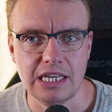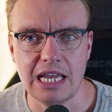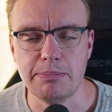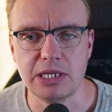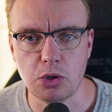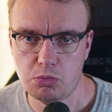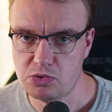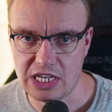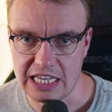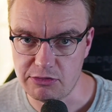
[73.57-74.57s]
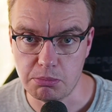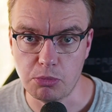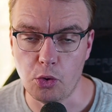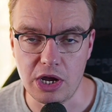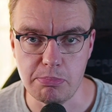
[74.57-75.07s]
it becomes even
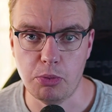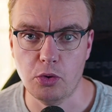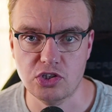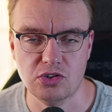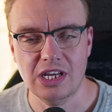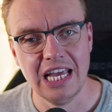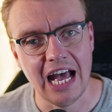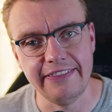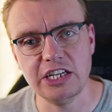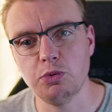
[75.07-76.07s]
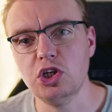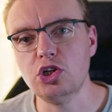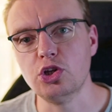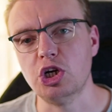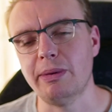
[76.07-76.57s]
more important. And that's what you're
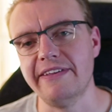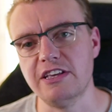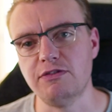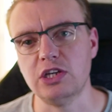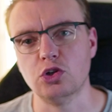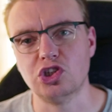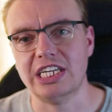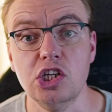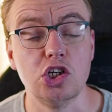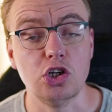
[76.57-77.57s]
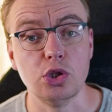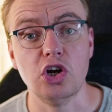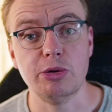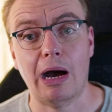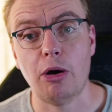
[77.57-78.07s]
going to learn about in this video today. You're going to
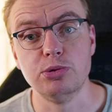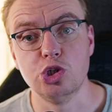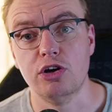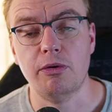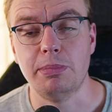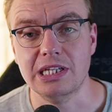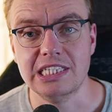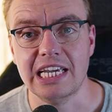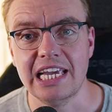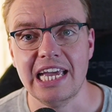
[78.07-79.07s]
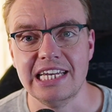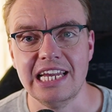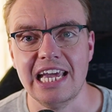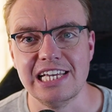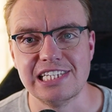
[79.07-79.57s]
learn about observability in
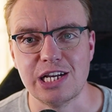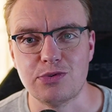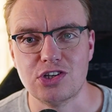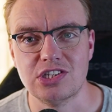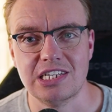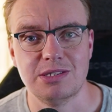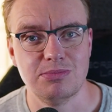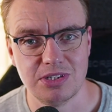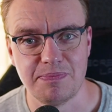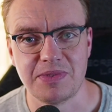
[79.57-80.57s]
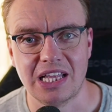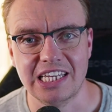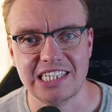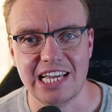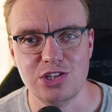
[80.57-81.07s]
asynchronous systems.
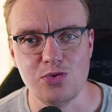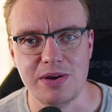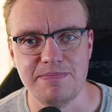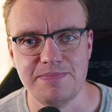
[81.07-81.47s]
Let's get into it.